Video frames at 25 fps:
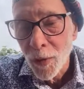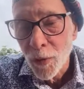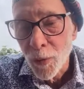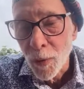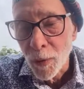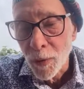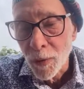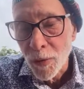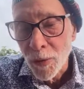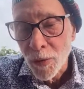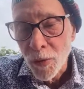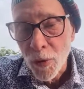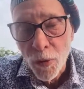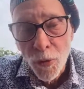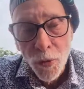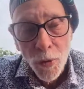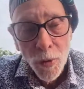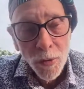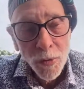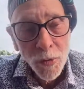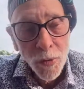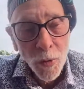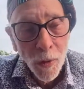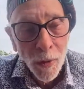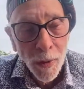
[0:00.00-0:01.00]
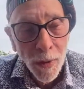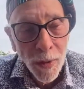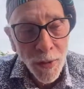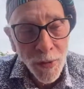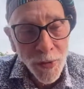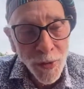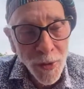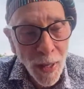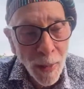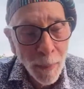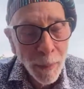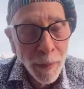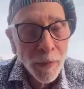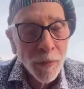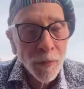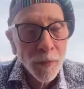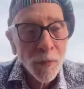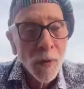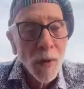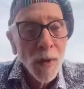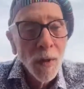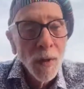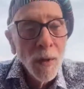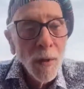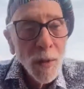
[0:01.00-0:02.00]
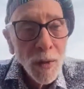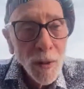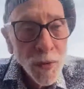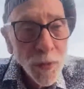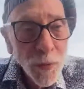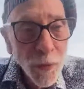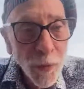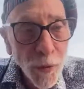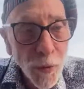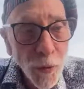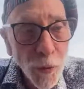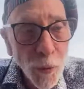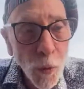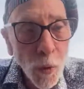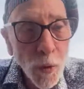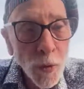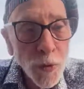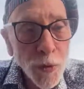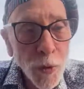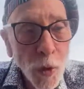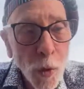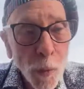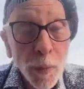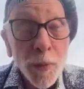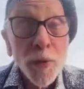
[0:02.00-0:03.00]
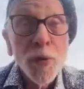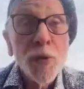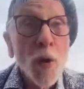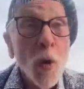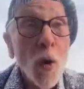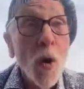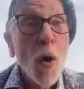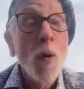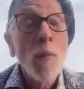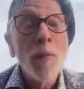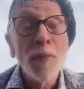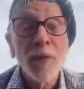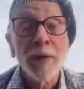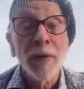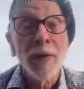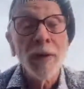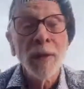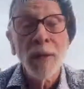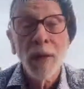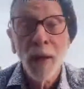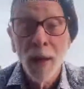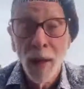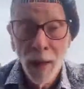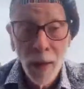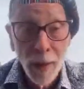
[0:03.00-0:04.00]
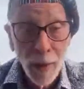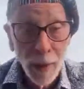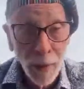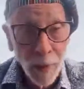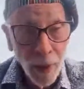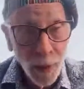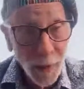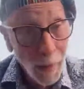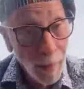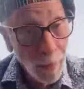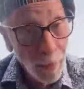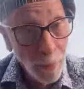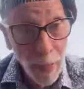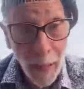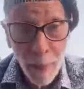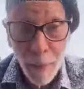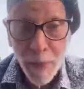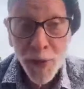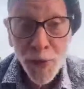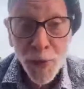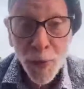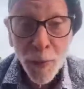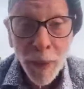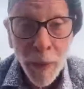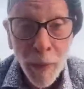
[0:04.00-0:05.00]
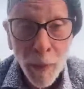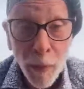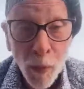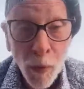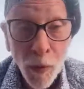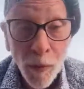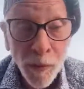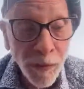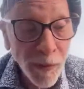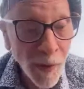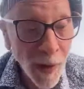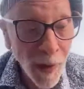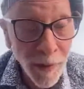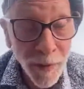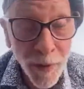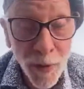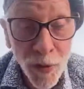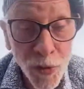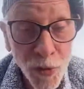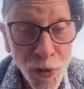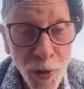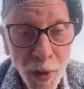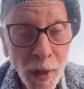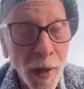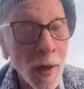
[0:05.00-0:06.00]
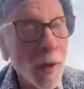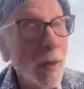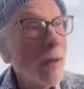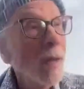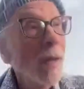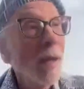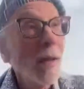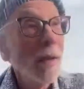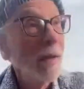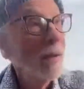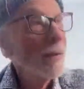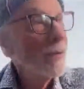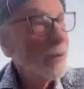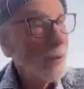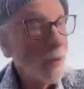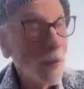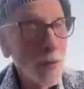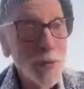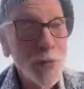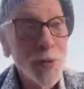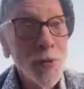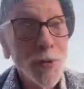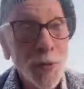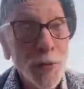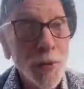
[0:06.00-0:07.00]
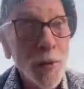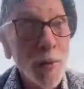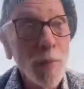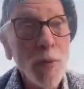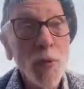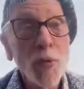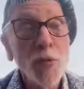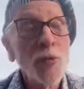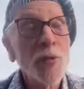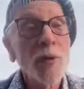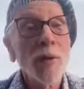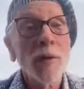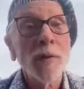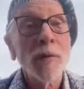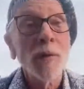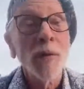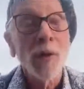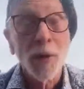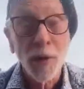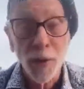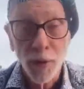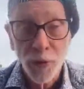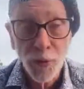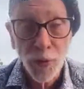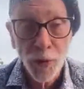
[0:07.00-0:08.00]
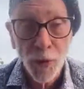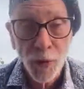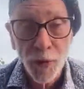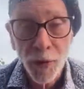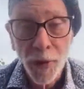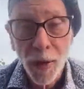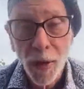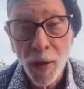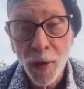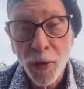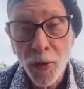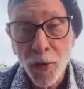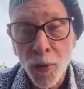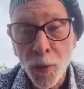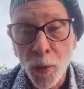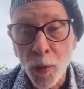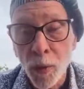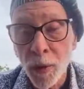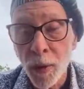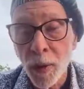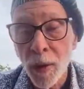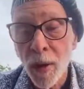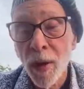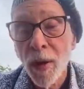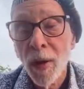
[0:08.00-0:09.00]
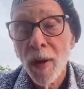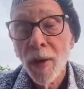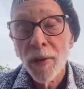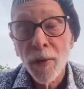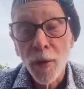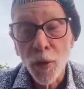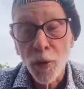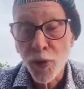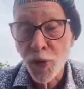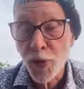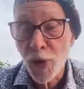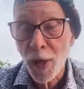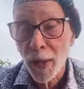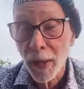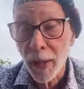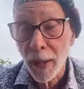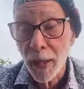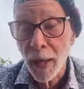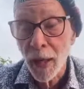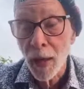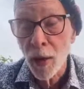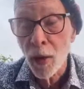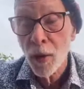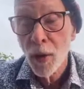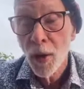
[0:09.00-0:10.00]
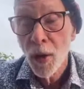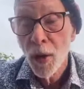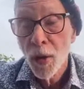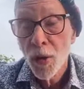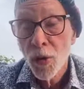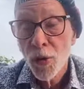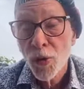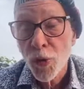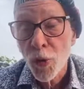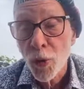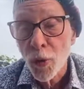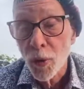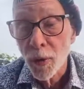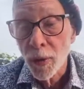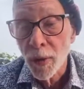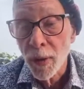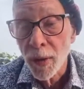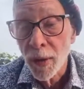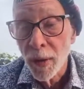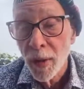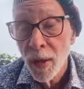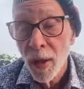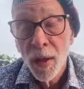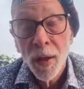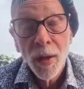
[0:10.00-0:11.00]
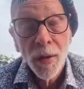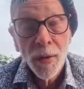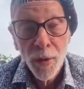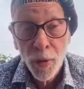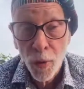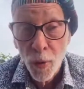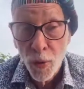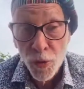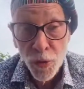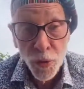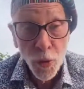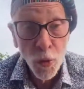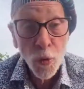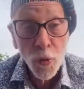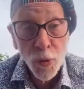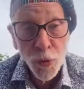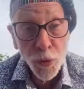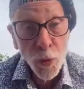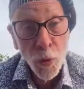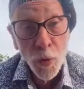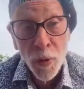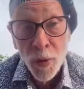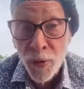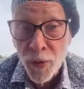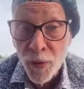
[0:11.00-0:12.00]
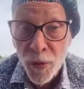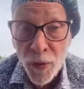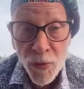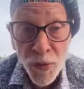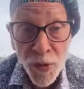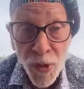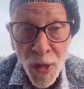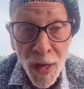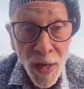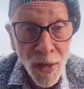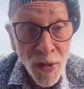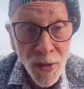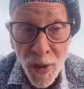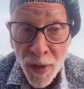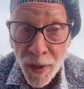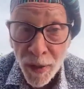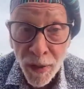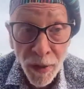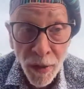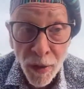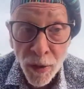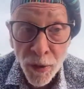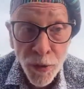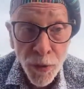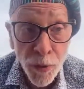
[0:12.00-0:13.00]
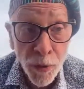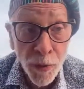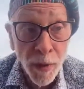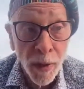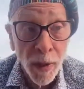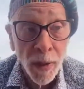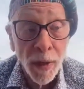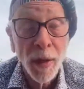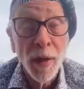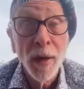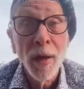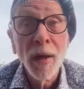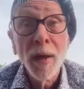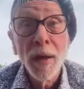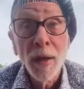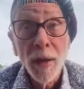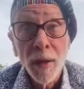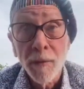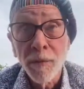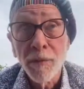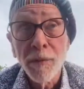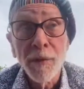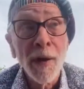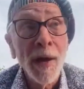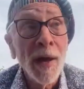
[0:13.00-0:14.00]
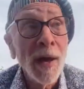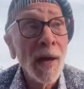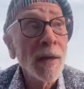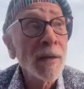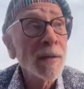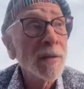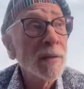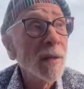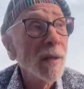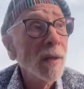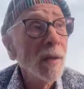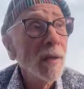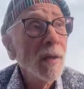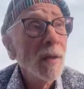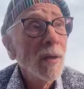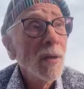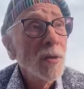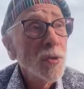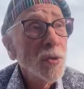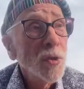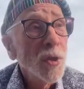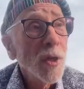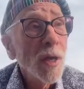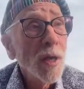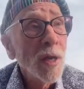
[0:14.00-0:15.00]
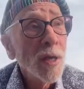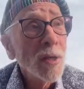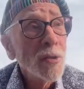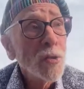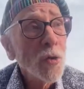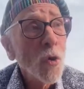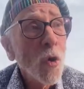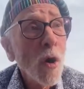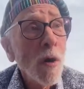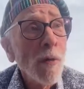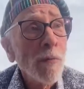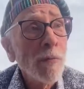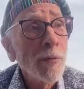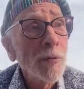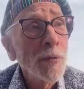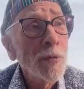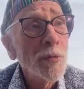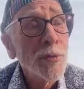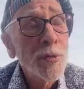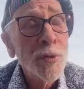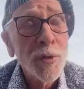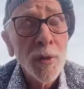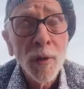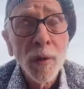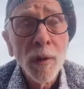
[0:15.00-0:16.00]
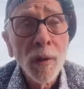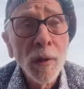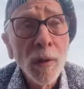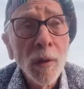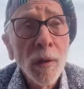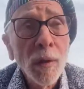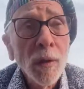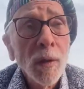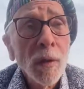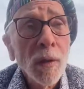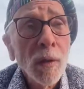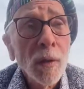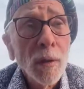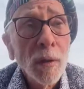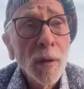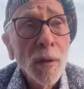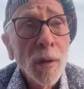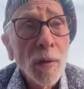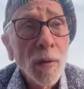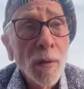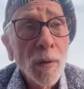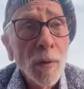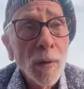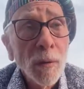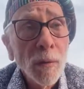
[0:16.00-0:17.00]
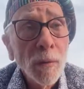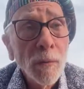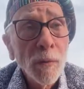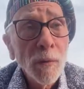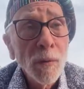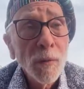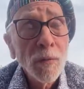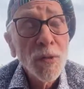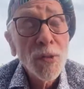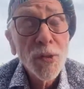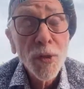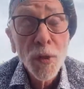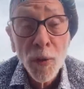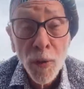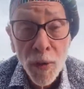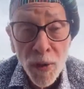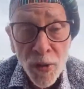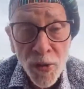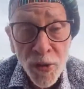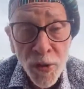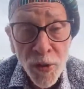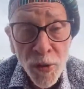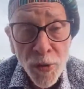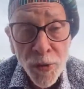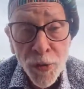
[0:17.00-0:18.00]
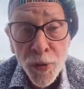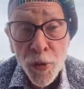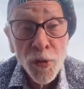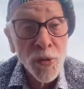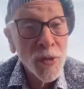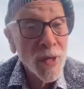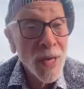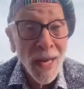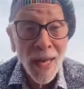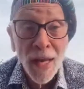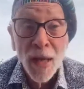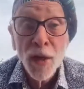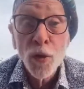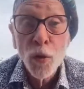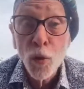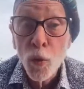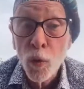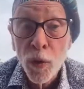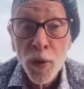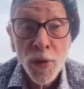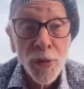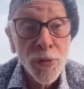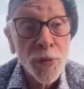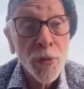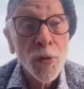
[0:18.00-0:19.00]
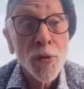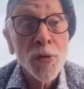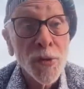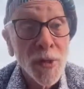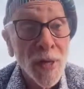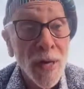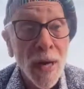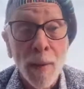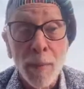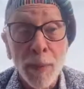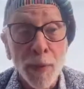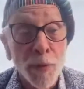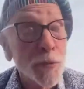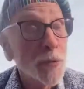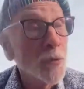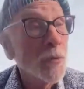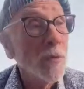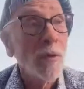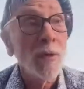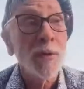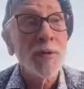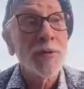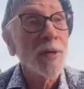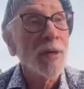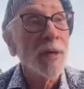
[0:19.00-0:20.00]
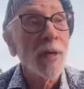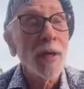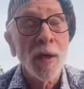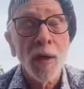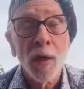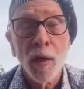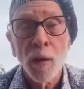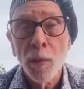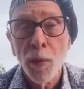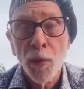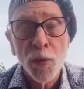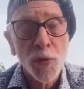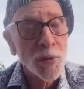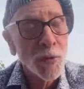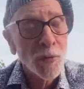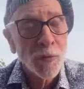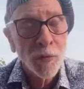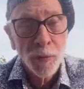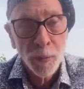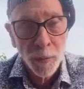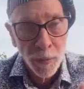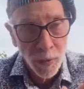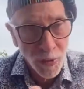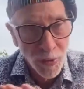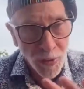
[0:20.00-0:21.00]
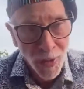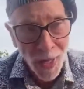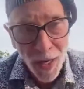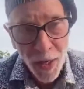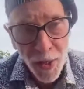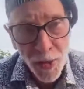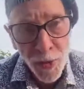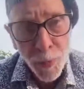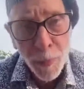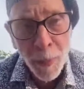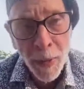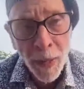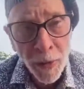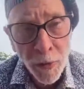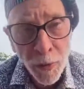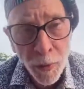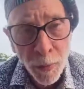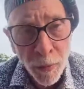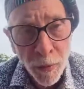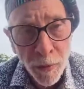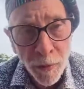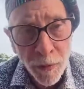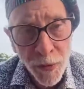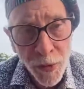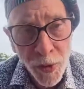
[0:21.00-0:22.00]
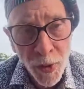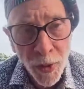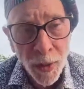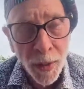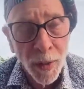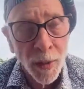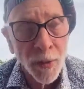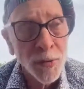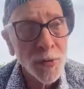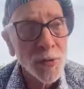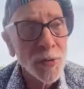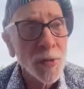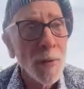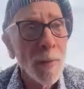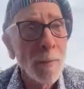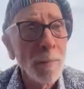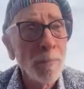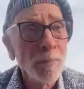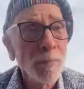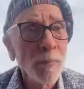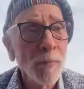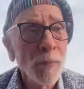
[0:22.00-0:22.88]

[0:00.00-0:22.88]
That's right. That's all that has to happen is for the doors to open. So hopefully, maybe some people will find this channel. They'll listen to the music. They'll get turned on to it. They'll check it out. Certainly, There is no shortage of jazz on the internet. In fact, jazz offers serious listeners and new listeners an opportunity to hear music from the entire spectrum of jazz.